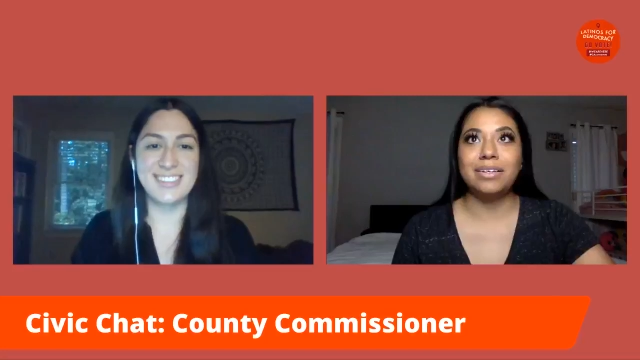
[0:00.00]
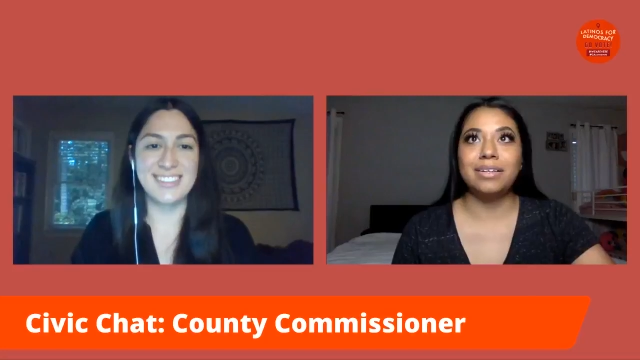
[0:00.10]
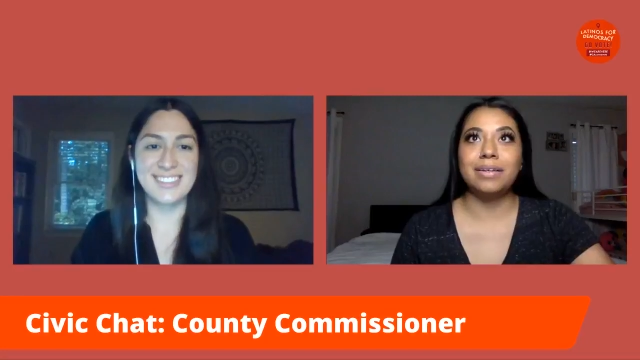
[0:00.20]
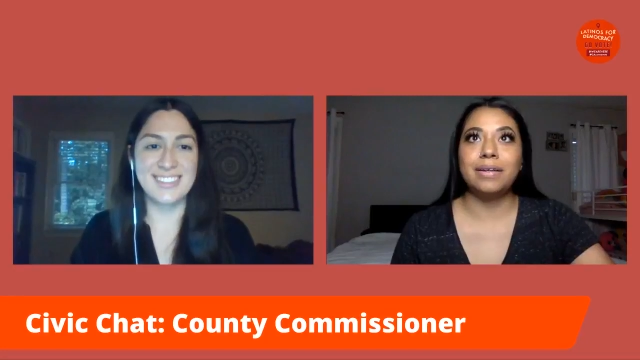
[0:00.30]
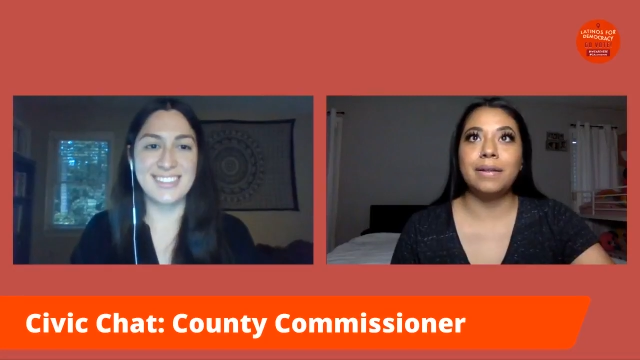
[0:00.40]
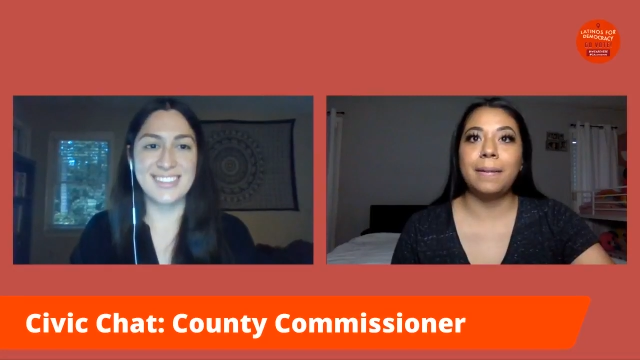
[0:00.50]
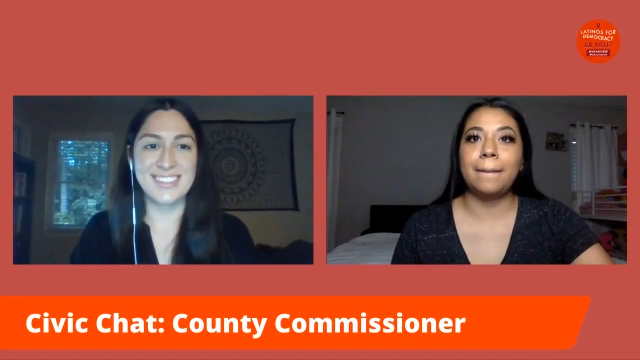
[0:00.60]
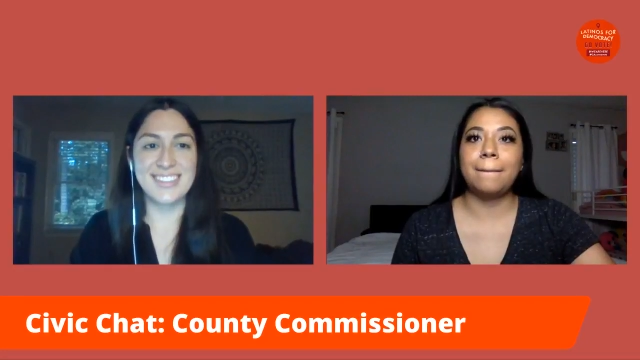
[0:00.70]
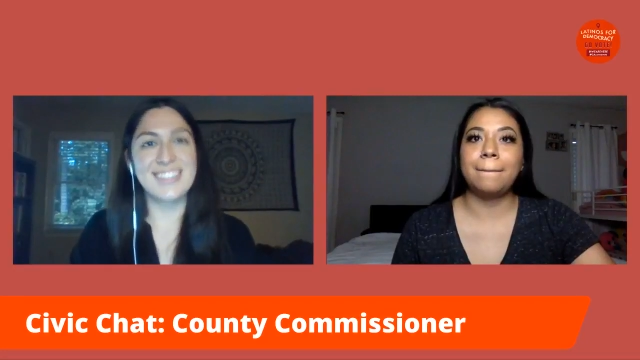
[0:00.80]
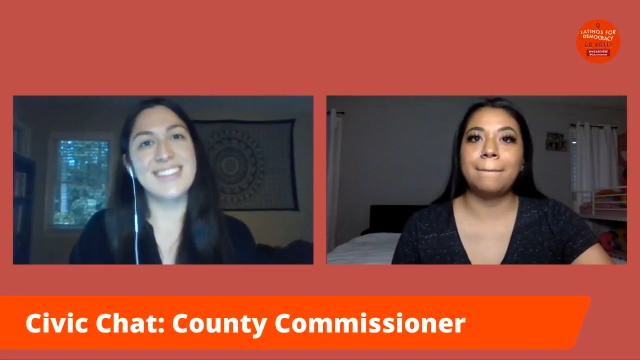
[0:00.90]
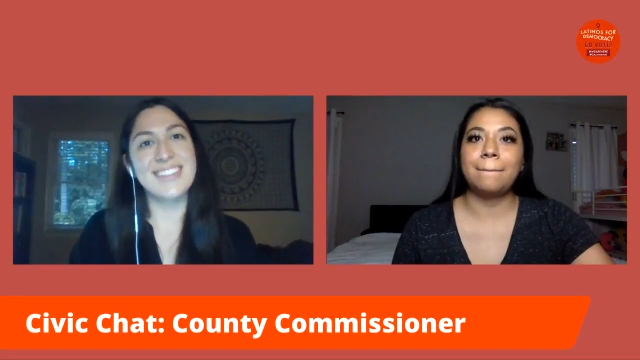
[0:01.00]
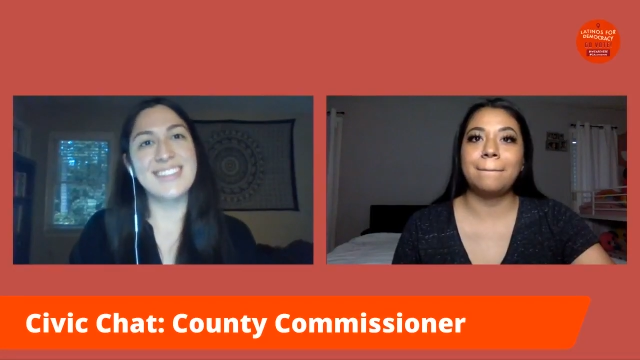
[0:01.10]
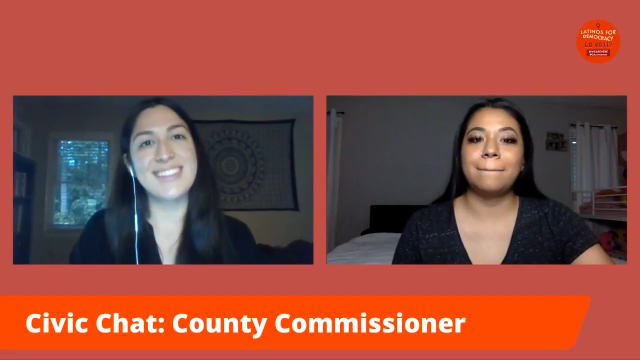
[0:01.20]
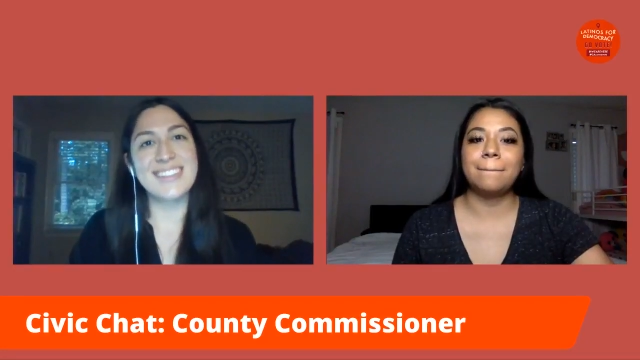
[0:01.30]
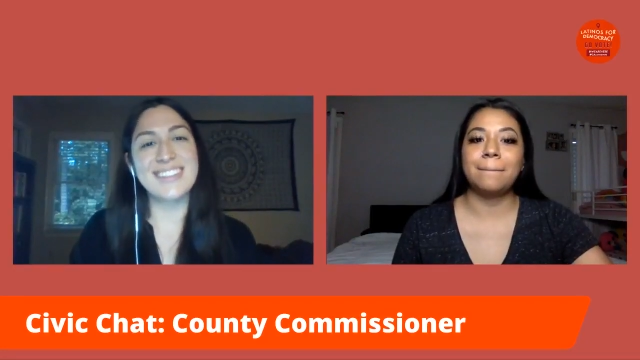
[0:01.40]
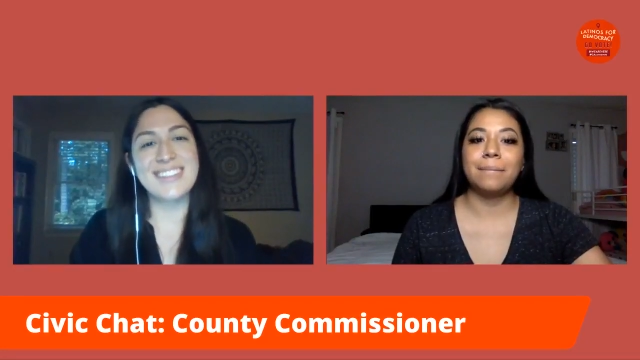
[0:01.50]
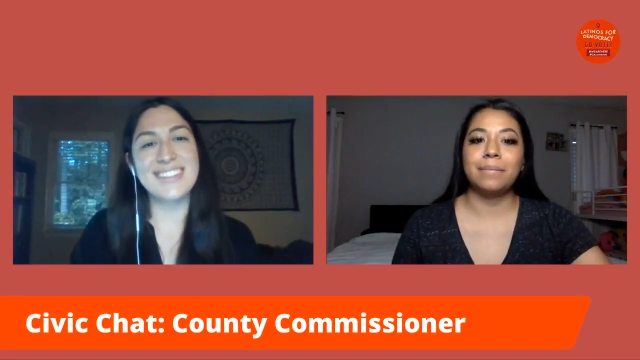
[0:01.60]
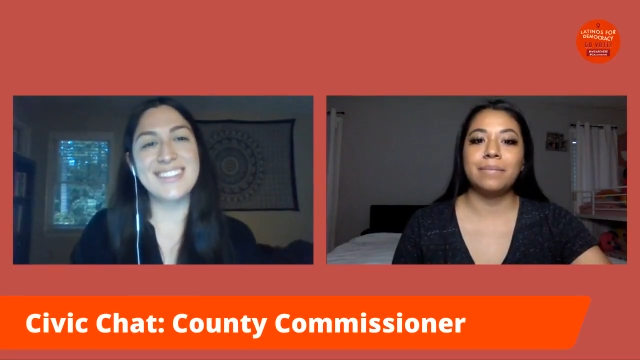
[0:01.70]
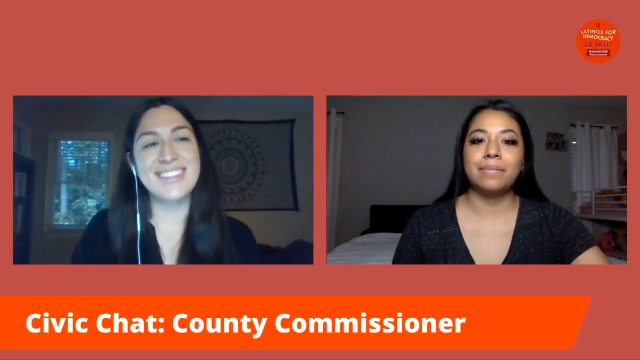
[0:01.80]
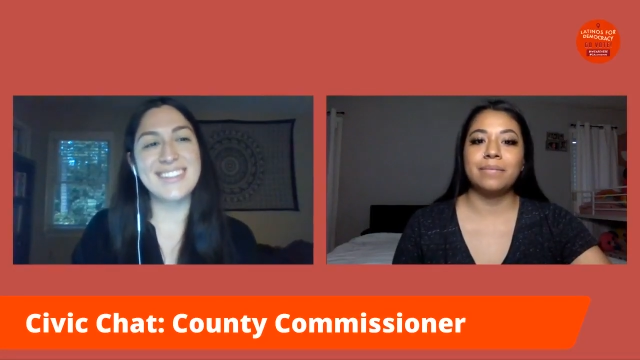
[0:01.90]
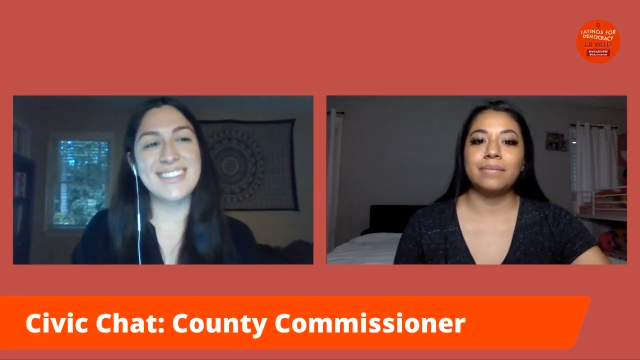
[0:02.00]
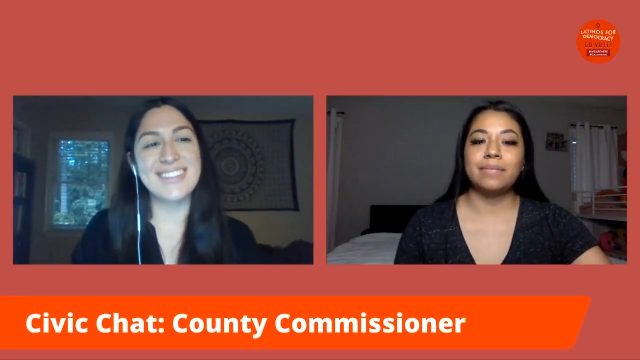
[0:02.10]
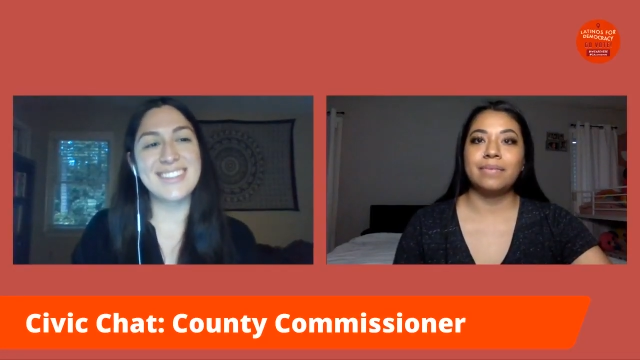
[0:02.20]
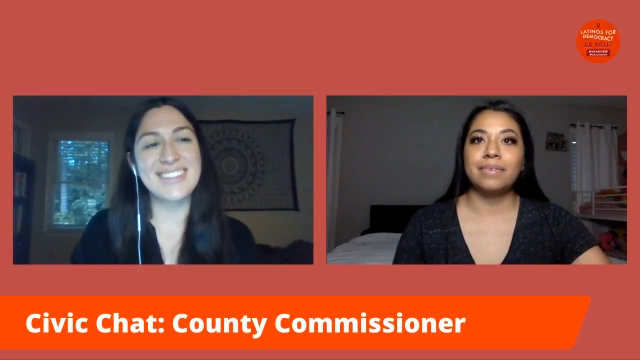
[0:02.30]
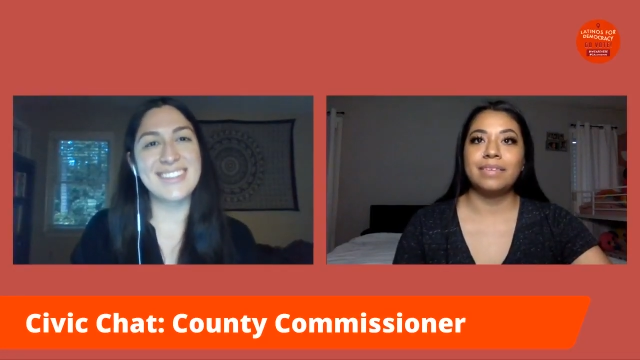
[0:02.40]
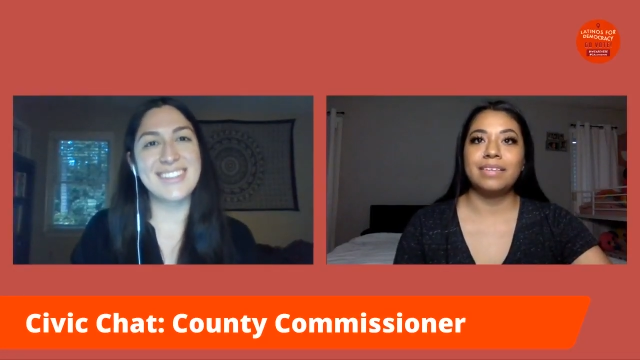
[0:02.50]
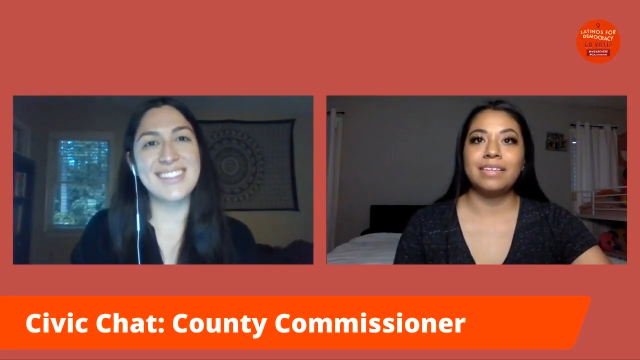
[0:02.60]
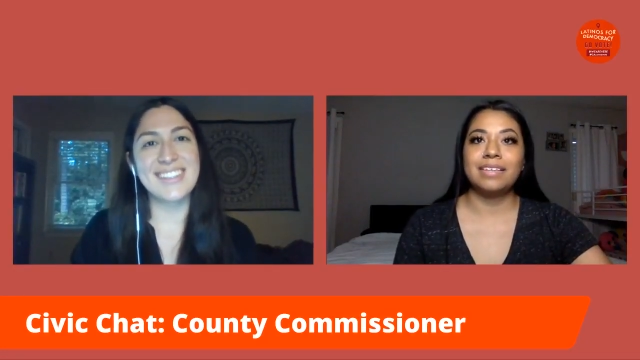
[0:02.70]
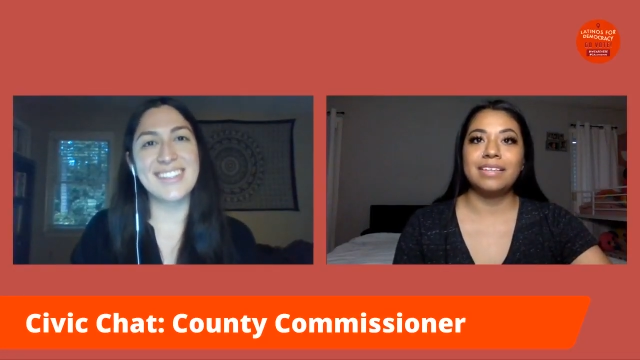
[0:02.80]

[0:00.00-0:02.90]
Nothing is said.